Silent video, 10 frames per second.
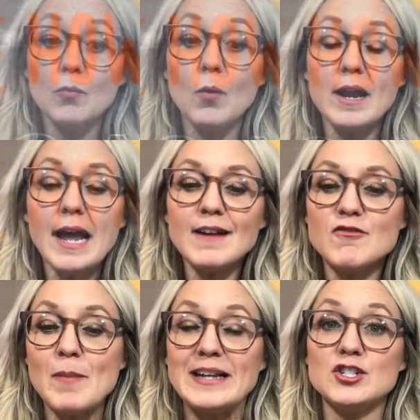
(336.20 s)
What
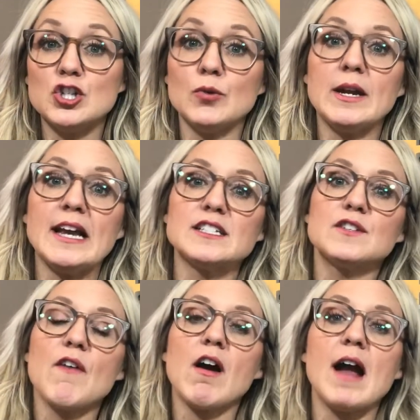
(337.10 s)
I've been doing
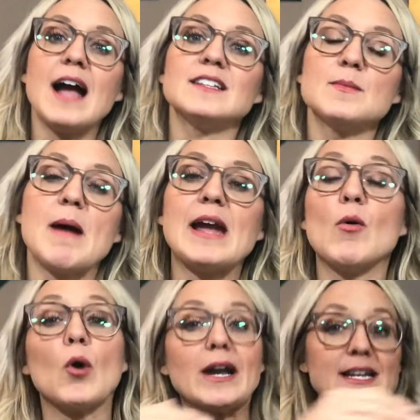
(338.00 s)
as far as my
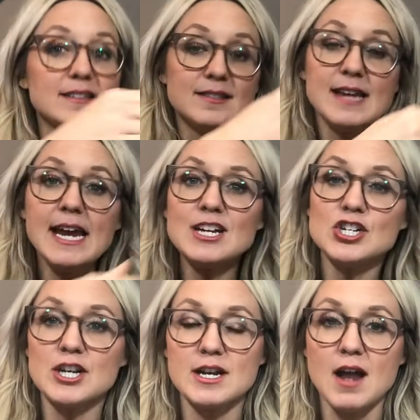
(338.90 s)

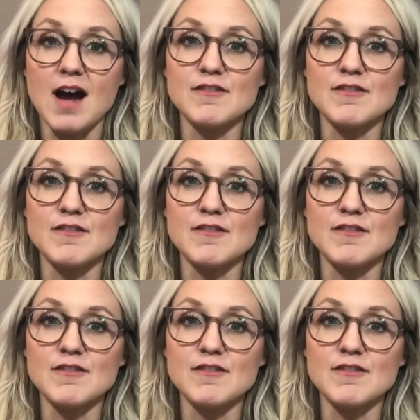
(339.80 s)
organization